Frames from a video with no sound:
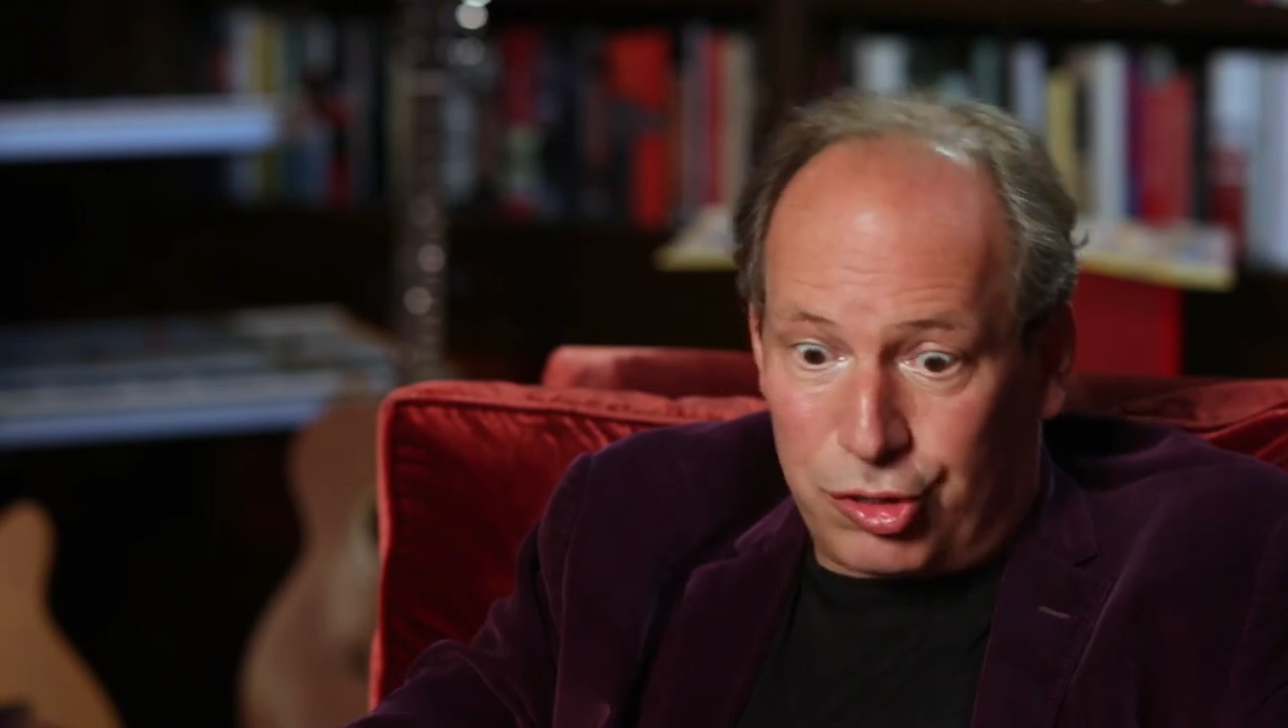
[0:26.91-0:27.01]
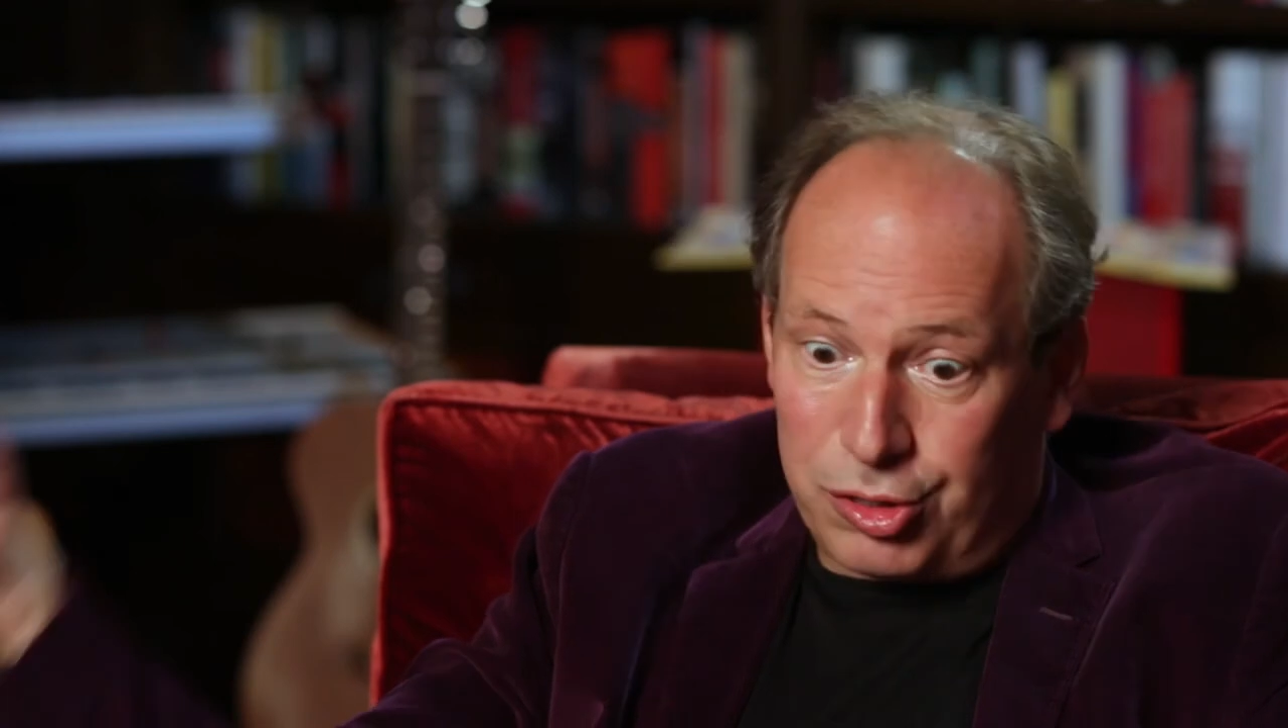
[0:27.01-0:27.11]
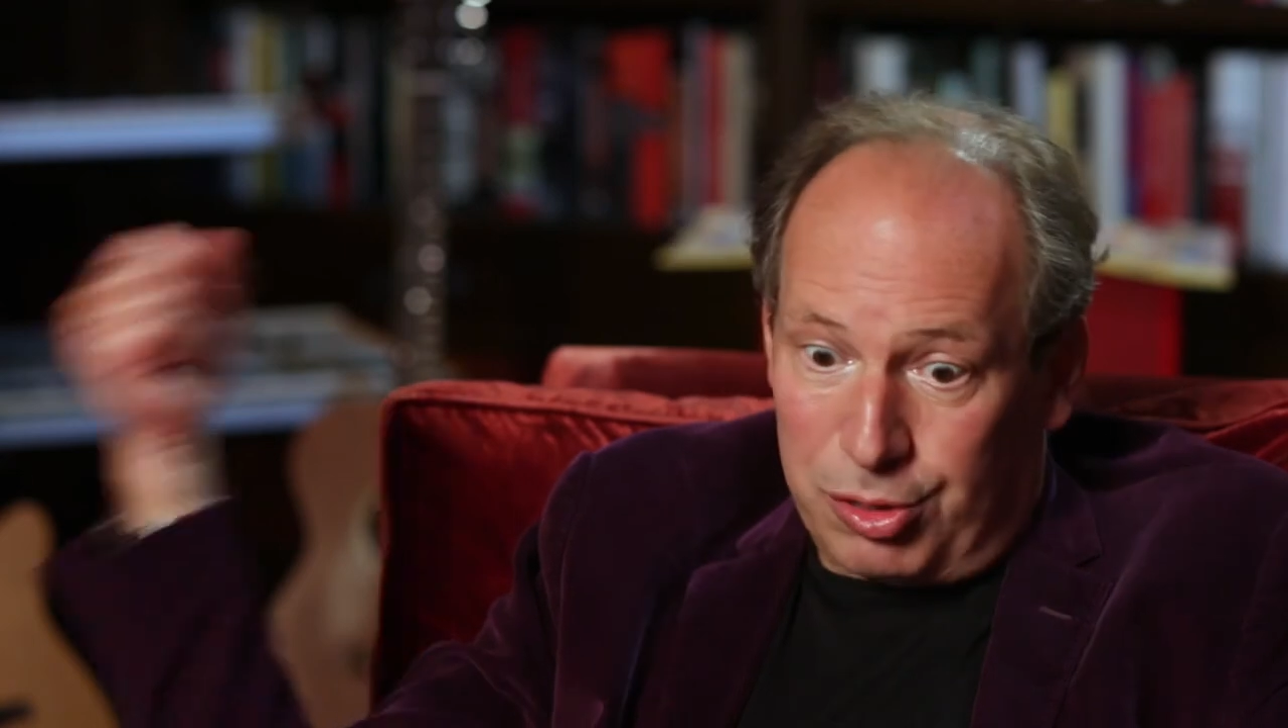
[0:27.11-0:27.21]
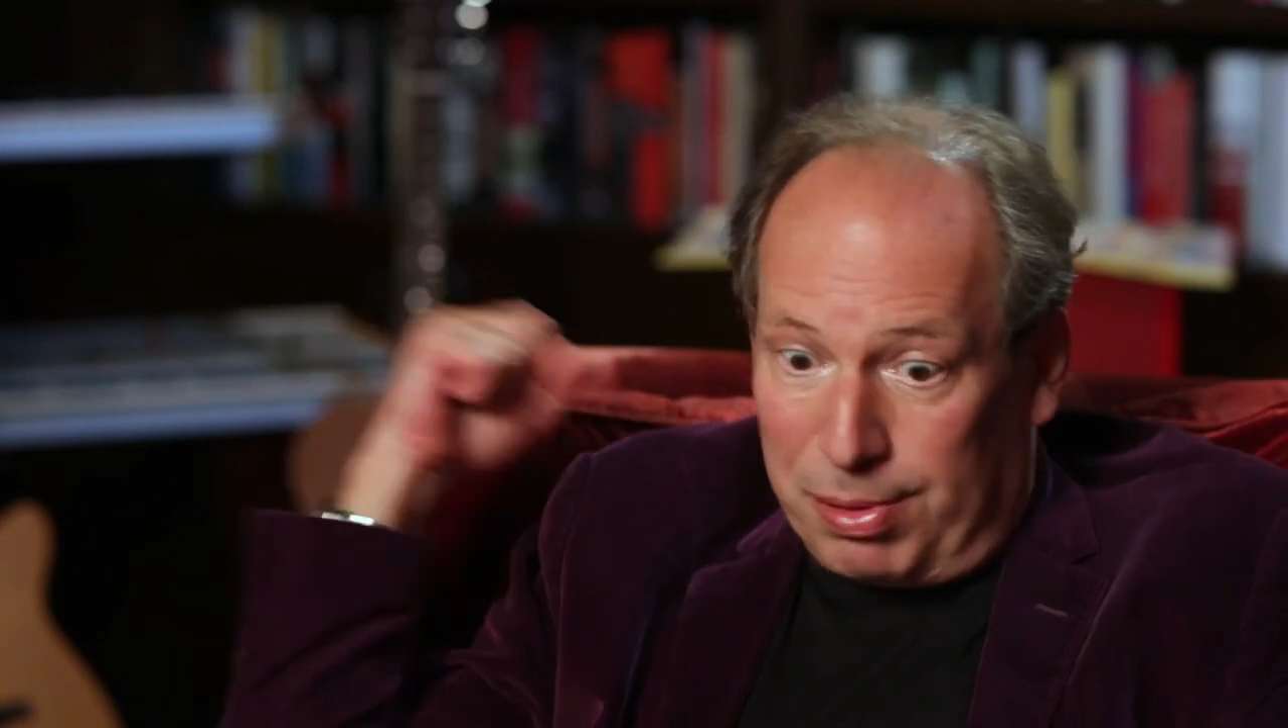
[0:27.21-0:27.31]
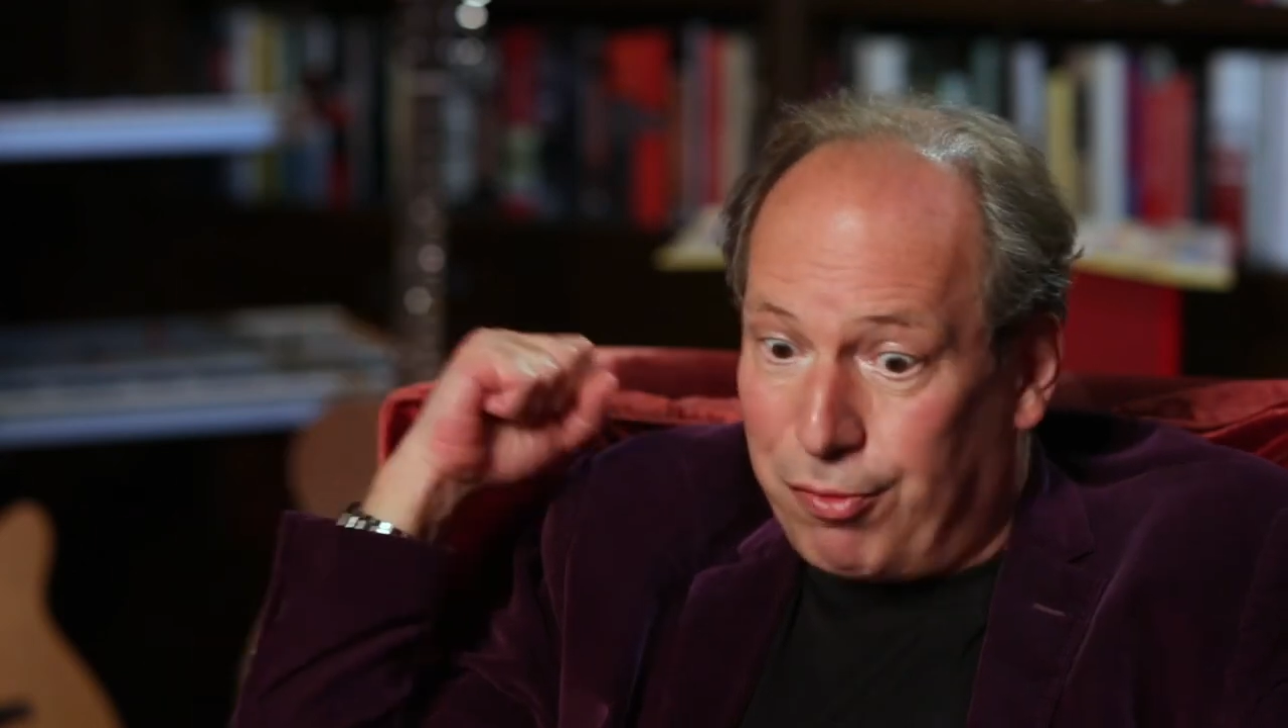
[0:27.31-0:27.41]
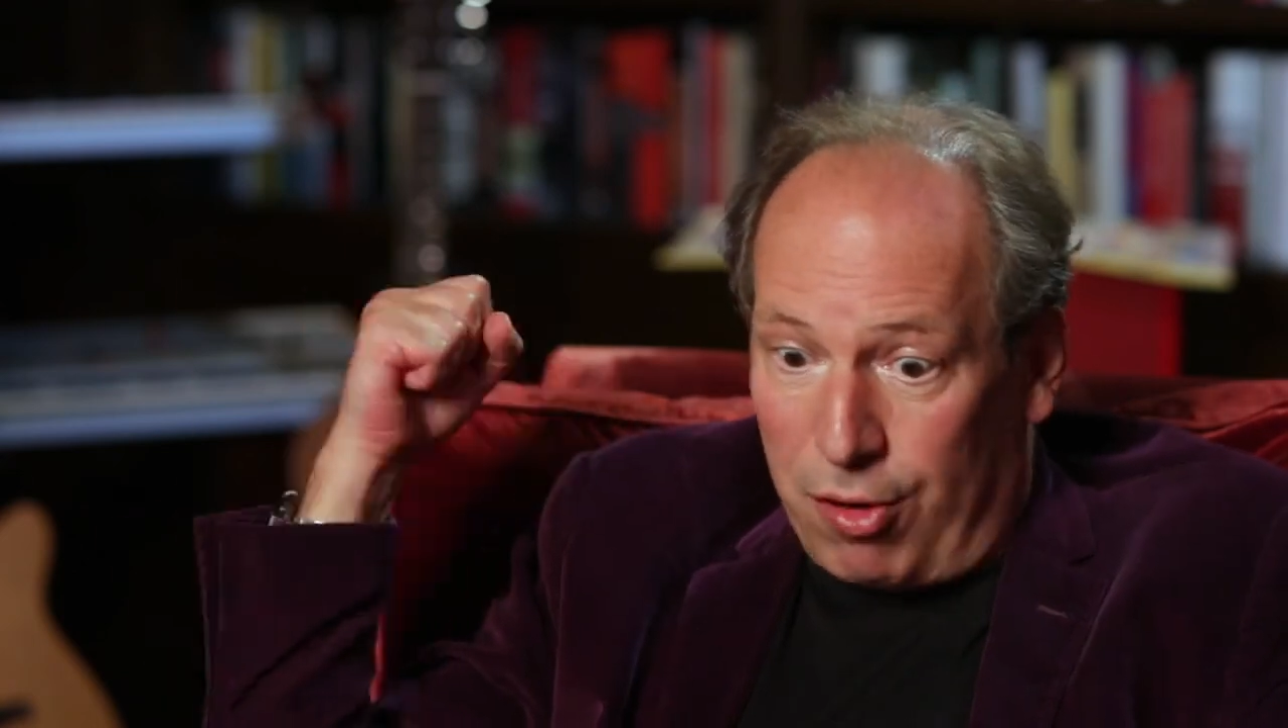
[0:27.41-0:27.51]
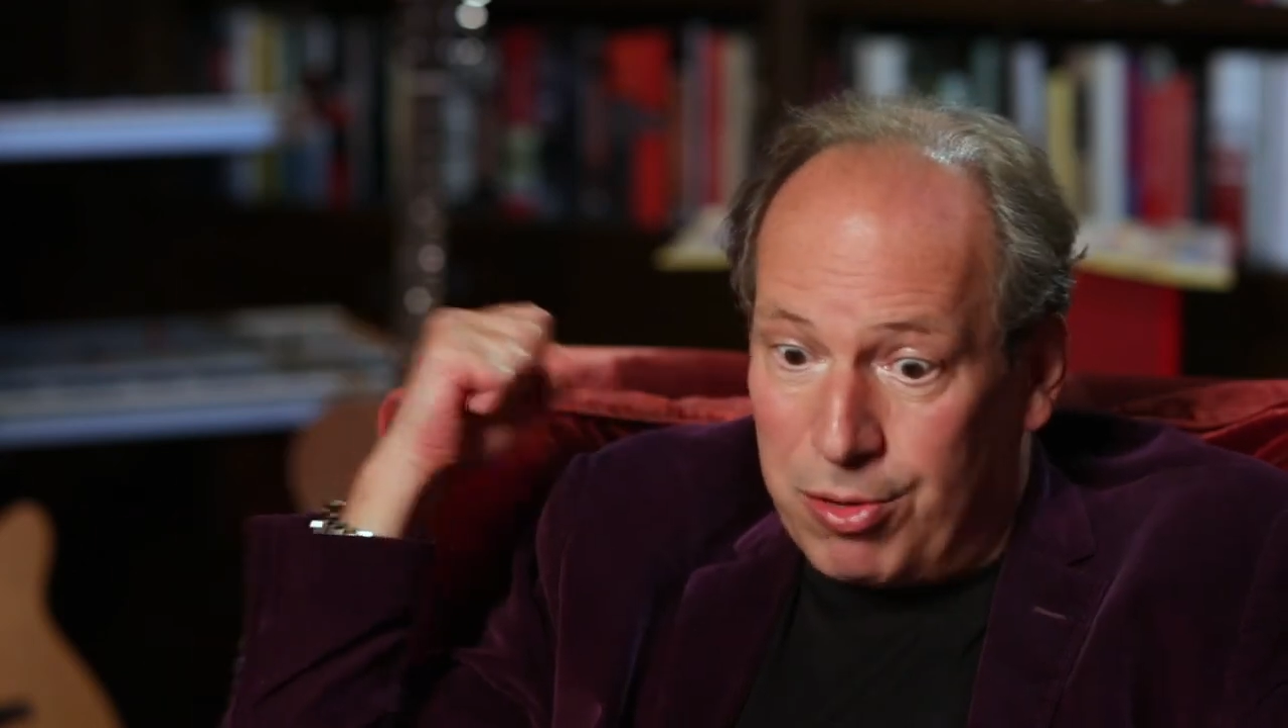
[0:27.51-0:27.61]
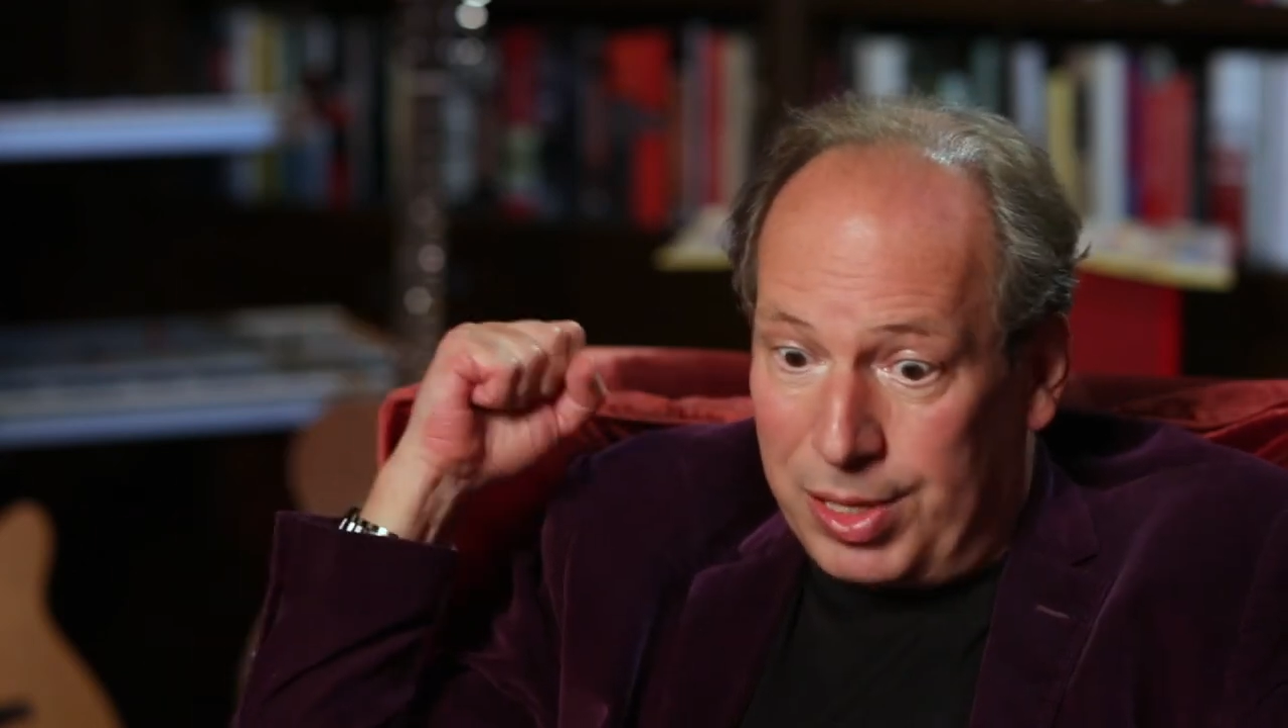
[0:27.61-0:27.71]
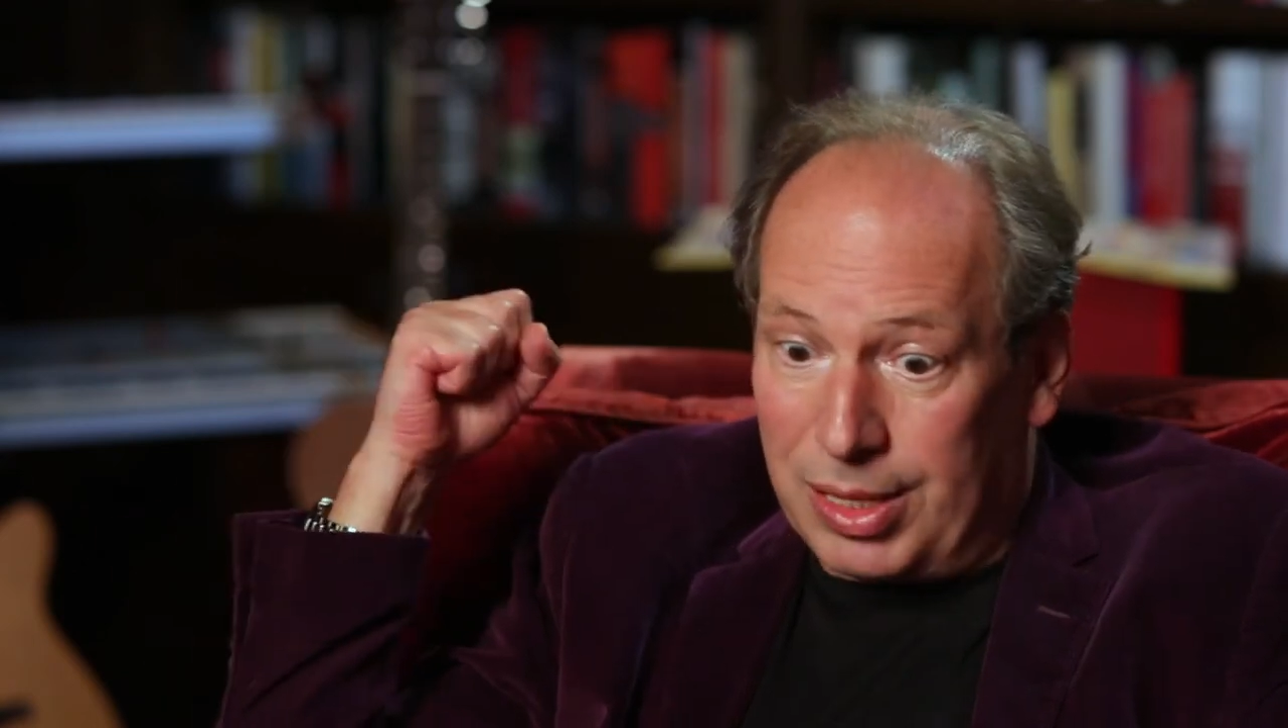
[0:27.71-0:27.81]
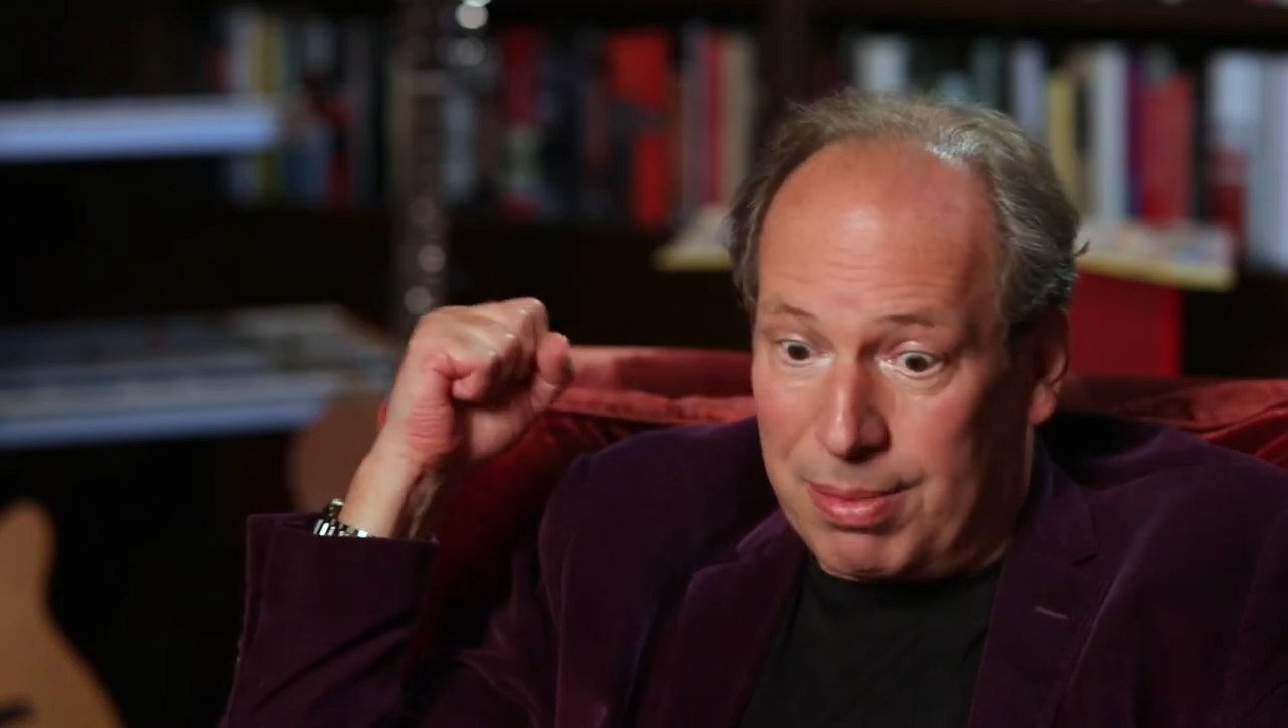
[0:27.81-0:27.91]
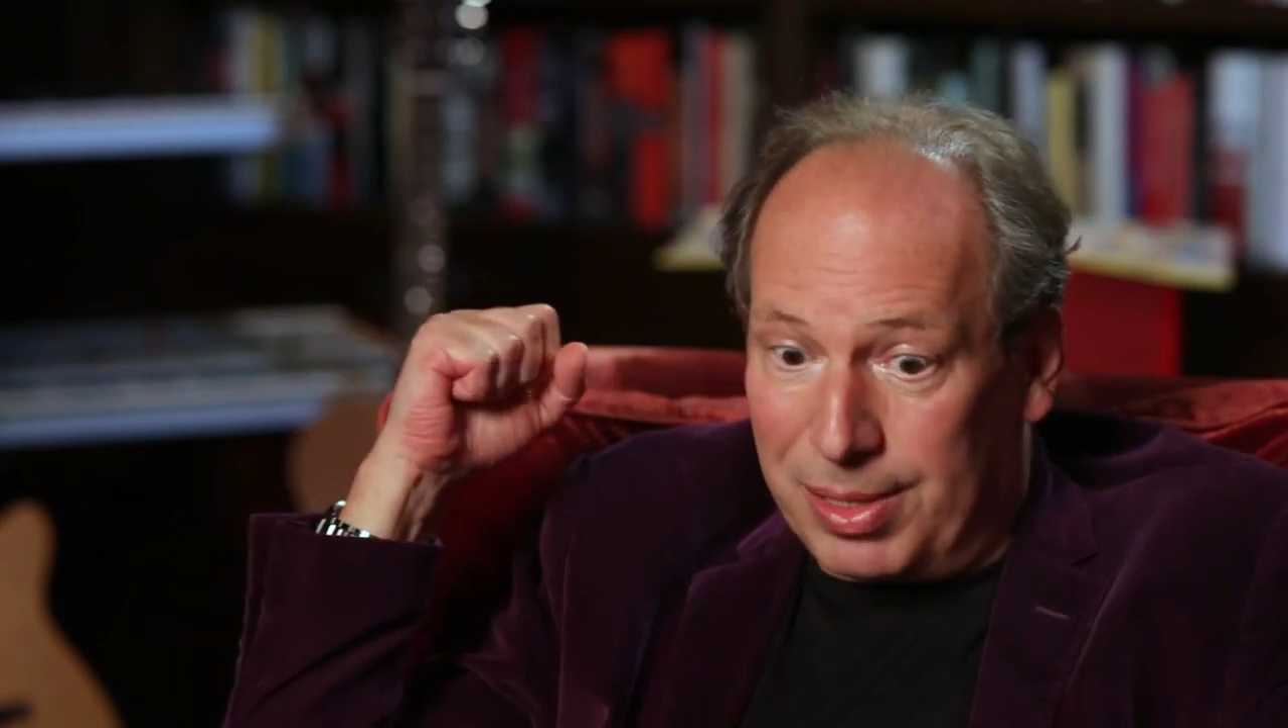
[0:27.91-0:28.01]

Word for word: should you be phoning